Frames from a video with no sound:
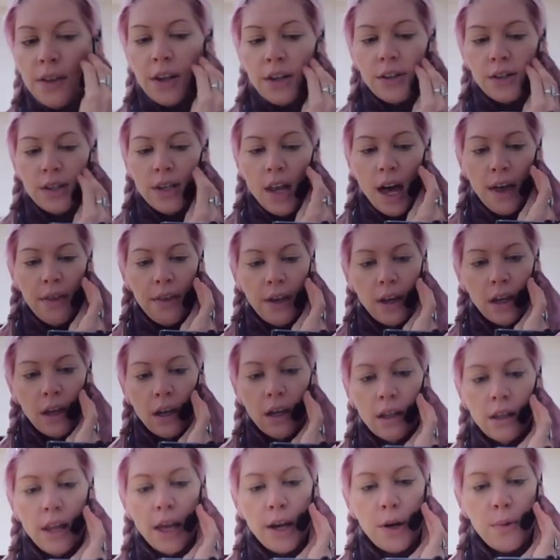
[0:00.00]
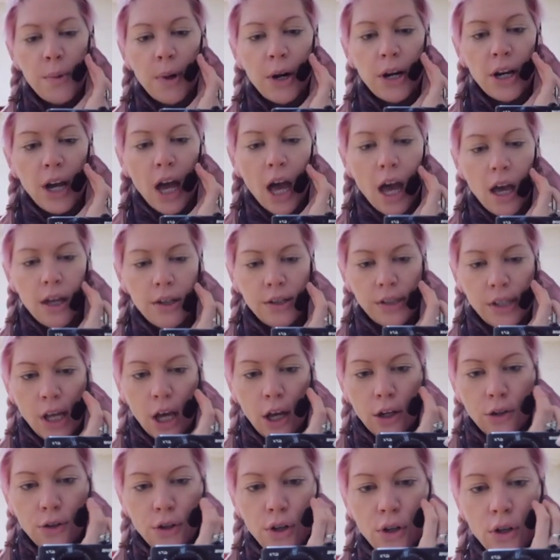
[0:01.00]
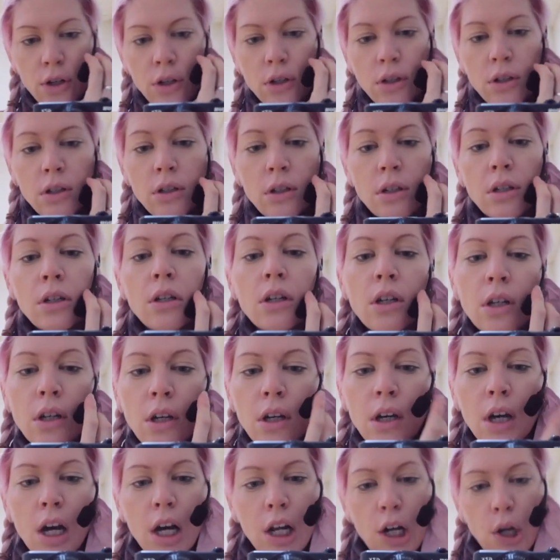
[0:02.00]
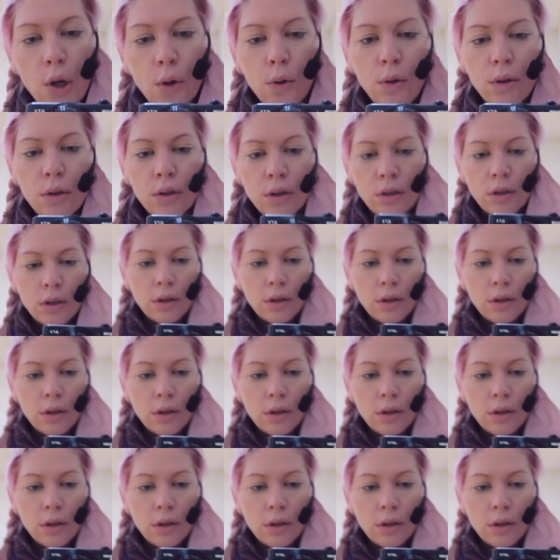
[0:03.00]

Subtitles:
There's nothing like wearing a headset. Hello?